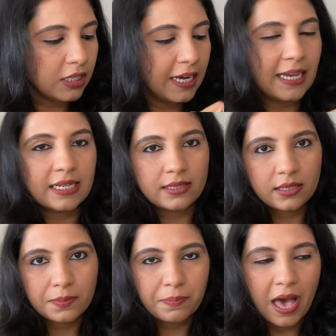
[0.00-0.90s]
and
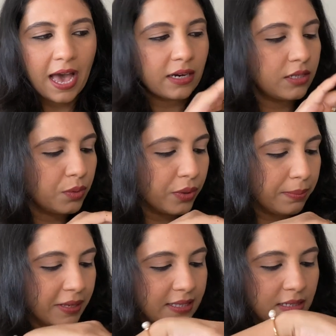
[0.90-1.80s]
it's packed with
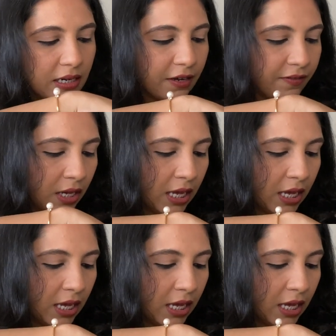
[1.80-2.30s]
my stuff.